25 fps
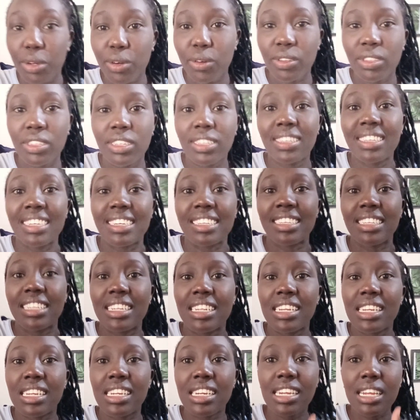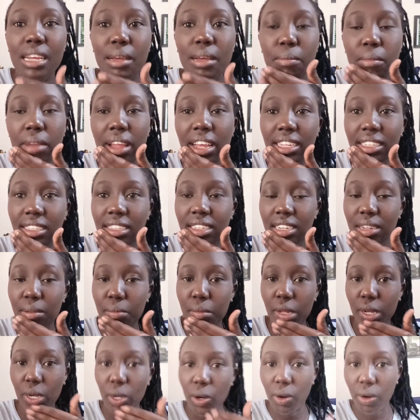because it's extremely,
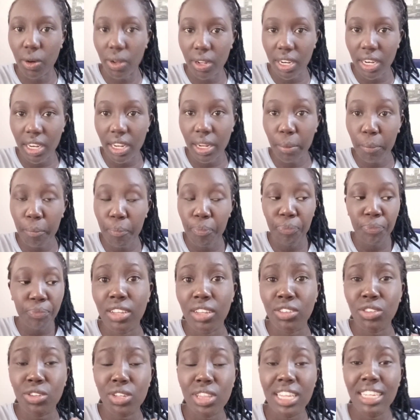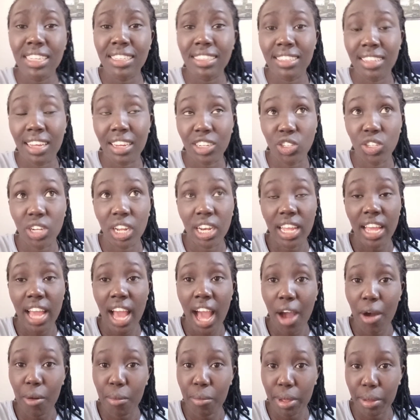extremely cold. So this is actually
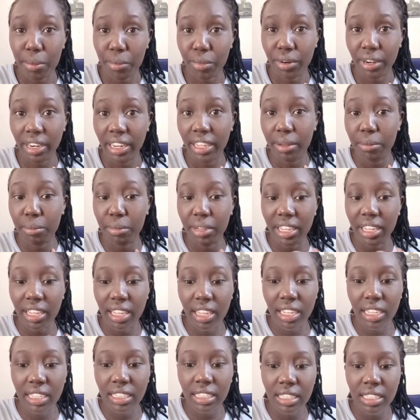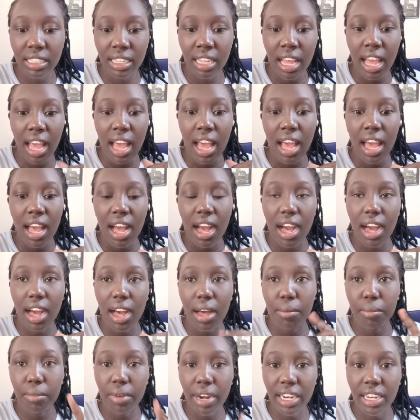how my morning begins.
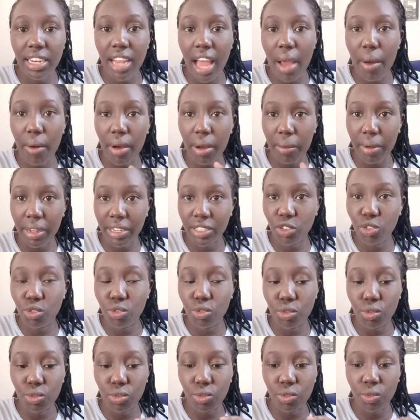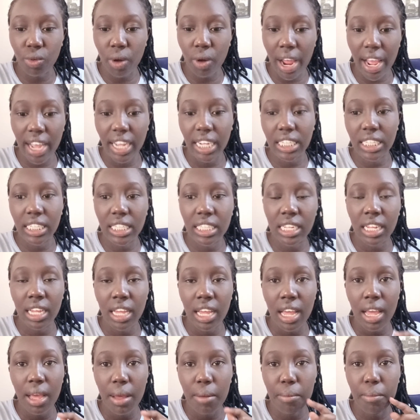Right now, I want to write
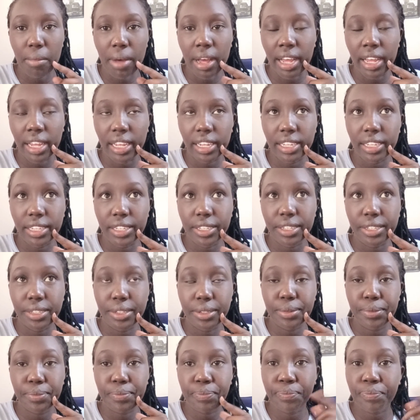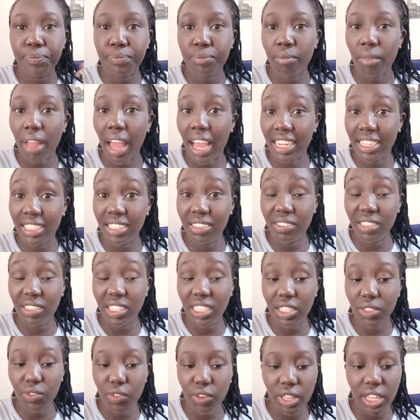my
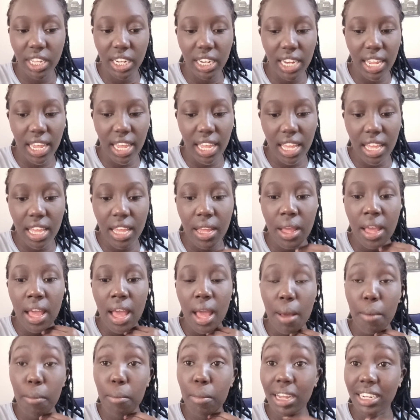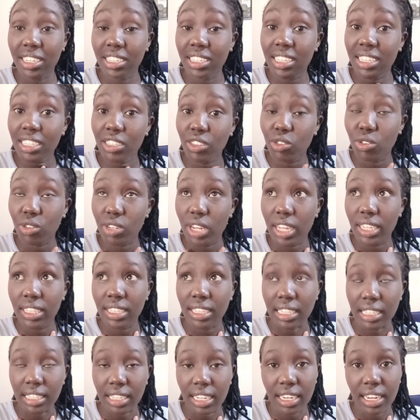activities for the day. But since today
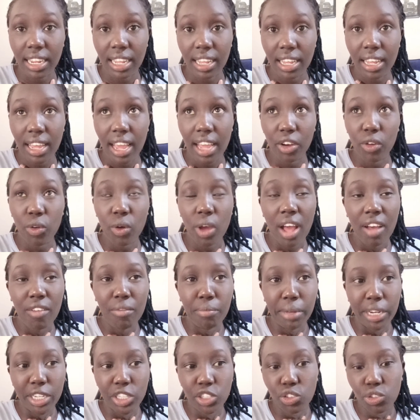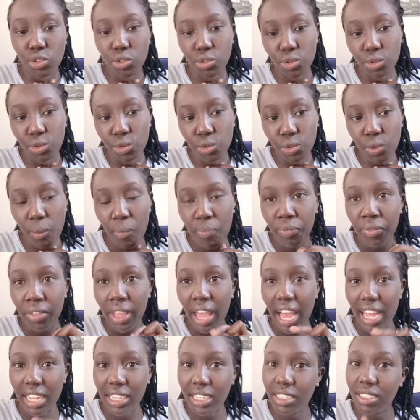is Saturday, I don't have much to do.
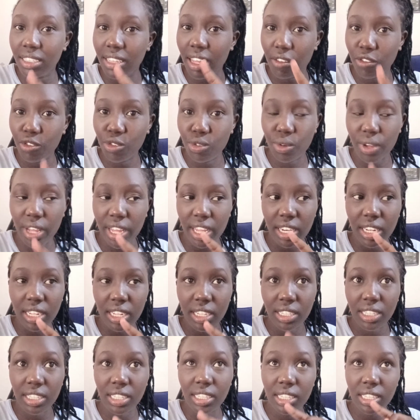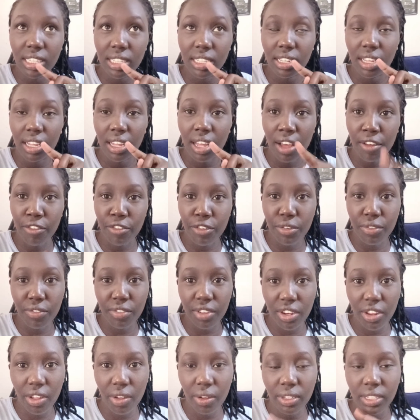I just have to edit a few
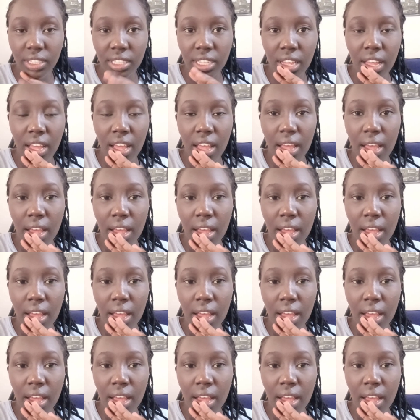videos